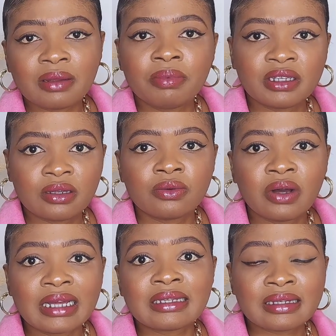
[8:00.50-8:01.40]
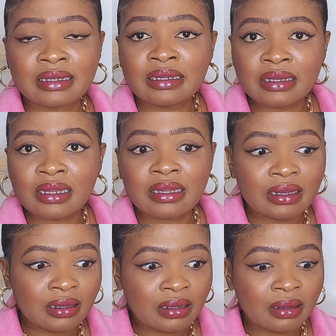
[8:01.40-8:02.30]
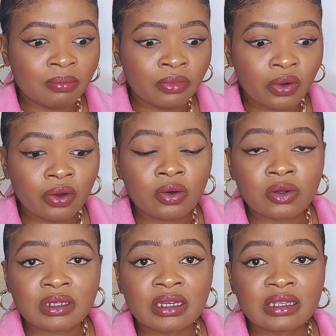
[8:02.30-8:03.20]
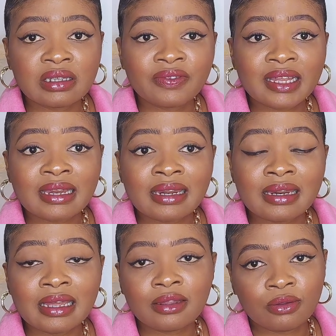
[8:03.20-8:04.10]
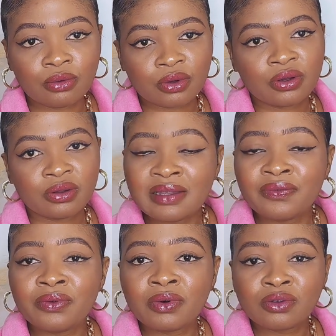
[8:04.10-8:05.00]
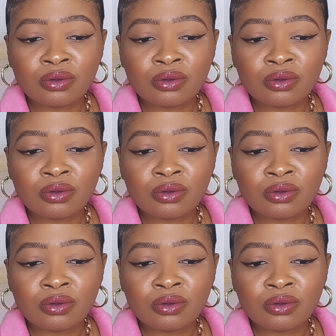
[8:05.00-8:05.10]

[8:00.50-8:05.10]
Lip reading: the person who has the more consecutive, clean look. If you want